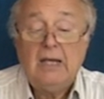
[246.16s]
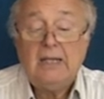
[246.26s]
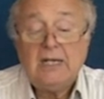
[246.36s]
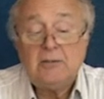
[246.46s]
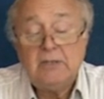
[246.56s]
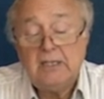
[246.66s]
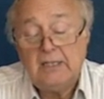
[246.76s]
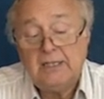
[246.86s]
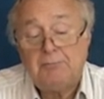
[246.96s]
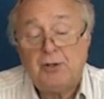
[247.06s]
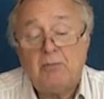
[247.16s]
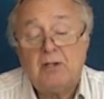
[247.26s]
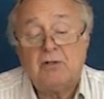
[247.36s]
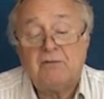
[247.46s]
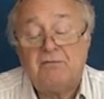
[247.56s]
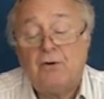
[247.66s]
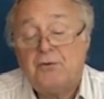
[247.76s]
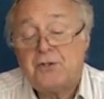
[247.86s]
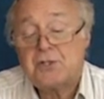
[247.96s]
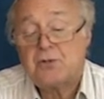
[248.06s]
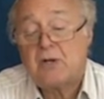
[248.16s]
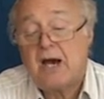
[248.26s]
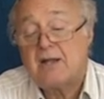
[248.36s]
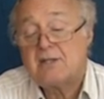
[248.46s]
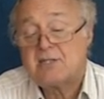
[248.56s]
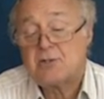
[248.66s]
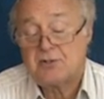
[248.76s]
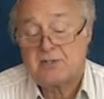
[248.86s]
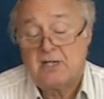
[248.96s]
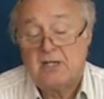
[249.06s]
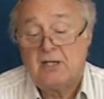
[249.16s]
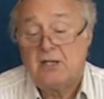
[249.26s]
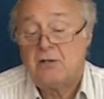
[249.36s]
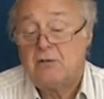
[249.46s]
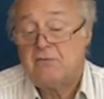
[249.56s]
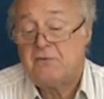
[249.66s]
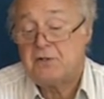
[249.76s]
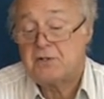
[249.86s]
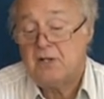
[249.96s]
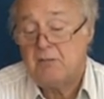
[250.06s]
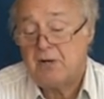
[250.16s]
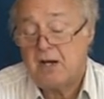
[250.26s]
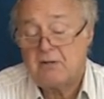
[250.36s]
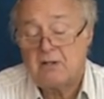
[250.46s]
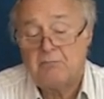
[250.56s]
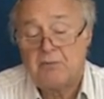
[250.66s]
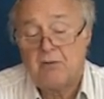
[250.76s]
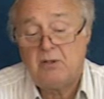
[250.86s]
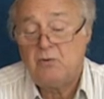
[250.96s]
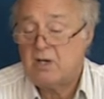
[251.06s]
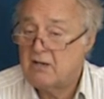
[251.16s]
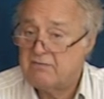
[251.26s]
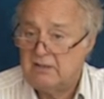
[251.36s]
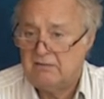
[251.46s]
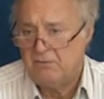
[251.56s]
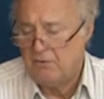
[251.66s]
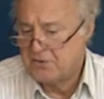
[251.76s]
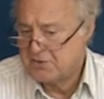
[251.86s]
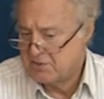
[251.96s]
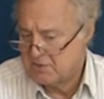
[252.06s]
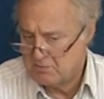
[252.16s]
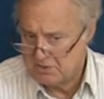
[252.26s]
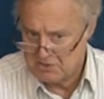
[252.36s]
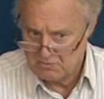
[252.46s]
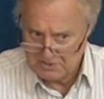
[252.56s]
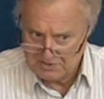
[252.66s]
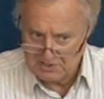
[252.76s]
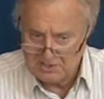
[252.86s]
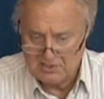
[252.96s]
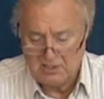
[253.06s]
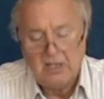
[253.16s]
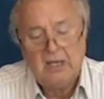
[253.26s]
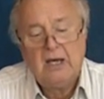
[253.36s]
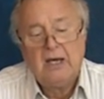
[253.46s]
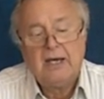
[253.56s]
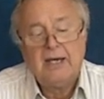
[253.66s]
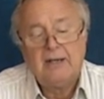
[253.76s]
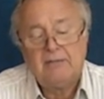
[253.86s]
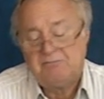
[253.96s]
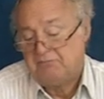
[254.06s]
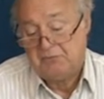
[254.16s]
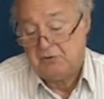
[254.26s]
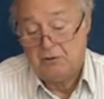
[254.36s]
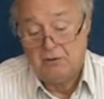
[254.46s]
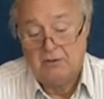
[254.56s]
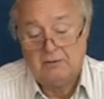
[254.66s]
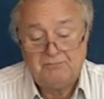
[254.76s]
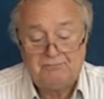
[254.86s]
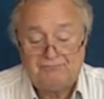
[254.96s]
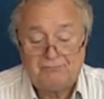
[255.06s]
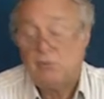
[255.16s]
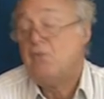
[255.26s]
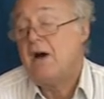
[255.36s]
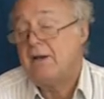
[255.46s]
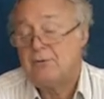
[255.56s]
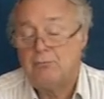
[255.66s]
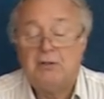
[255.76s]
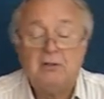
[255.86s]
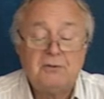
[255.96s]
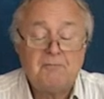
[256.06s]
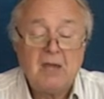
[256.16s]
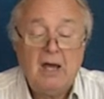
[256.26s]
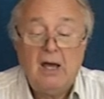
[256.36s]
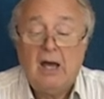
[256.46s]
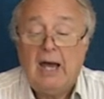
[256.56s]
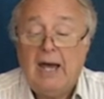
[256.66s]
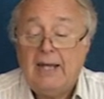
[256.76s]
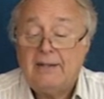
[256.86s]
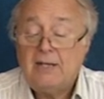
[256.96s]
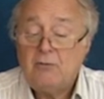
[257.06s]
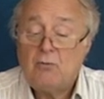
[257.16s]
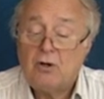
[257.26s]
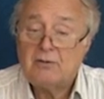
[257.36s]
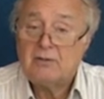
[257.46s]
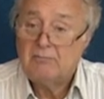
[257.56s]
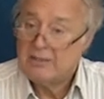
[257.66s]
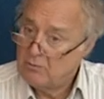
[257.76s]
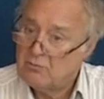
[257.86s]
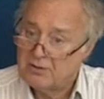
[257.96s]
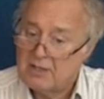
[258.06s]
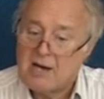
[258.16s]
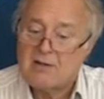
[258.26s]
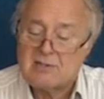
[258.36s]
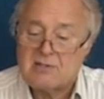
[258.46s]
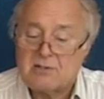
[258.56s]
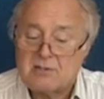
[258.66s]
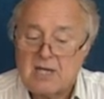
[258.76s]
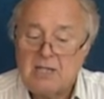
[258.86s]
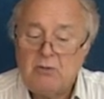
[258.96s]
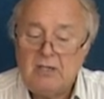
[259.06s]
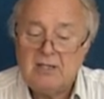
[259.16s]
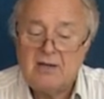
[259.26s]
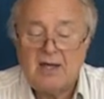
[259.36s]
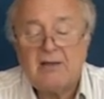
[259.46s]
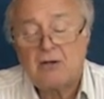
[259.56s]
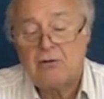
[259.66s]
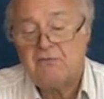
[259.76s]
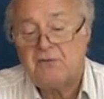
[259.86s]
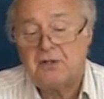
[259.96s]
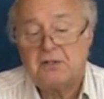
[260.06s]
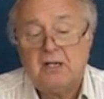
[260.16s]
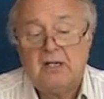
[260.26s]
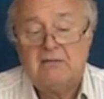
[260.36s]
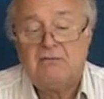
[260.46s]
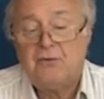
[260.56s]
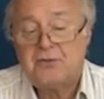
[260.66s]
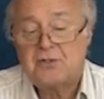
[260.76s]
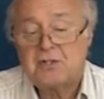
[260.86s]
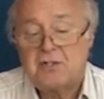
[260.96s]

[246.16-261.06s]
Now the problem of voltage to current source conversion, a practical problem. We have a voltage source which is easy to find, to build, and then we want a current source. Can we then convert a voltage